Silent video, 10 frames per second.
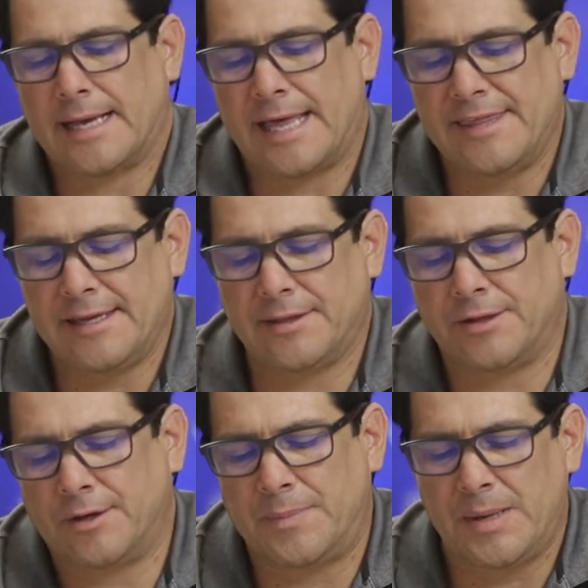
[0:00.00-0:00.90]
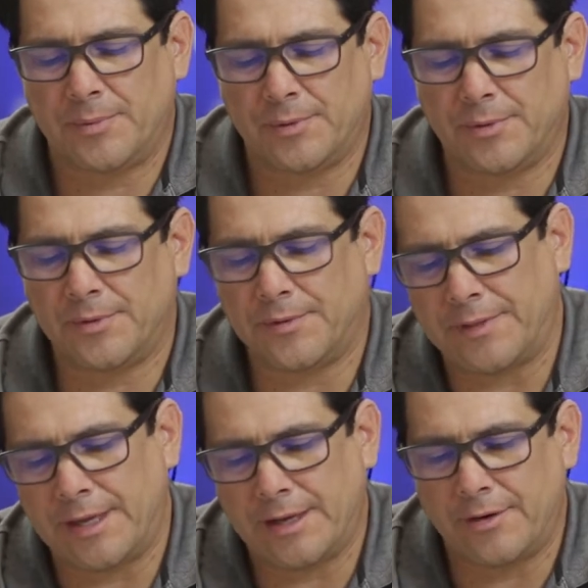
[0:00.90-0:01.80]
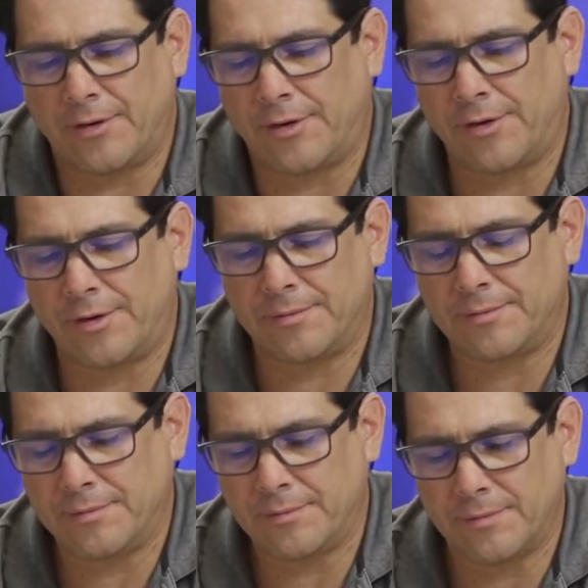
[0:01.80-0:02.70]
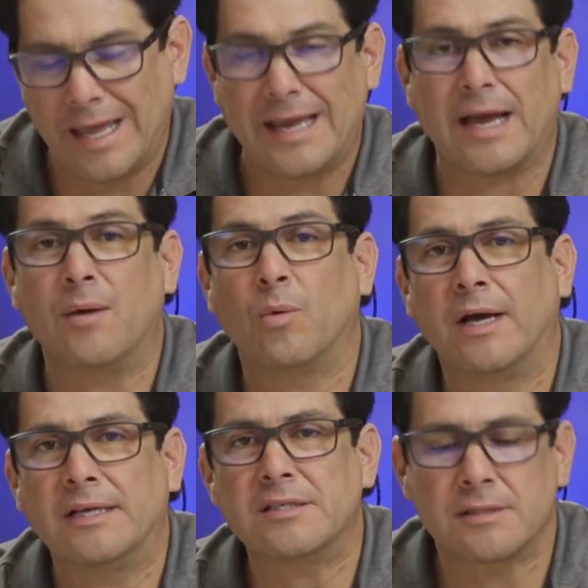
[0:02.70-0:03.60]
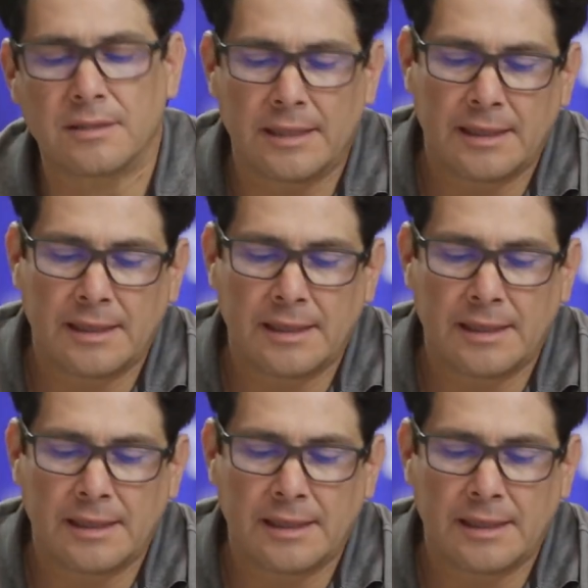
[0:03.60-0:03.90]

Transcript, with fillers: I think there are people that are, like I was,